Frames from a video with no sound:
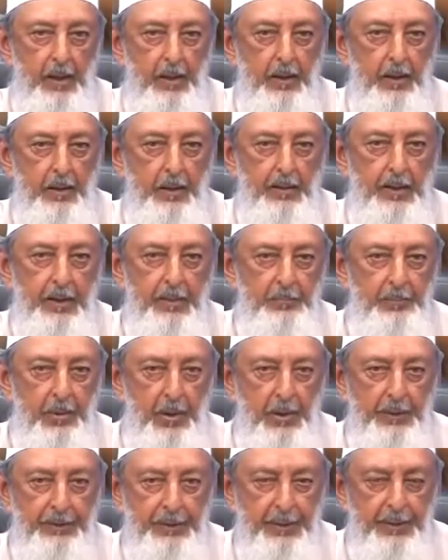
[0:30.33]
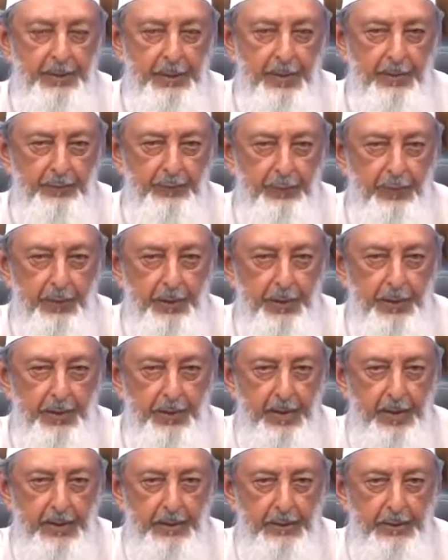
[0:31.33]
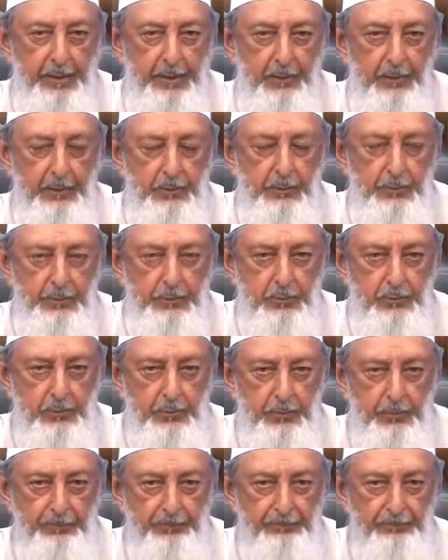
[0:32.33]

They plotted, therefore, in 1902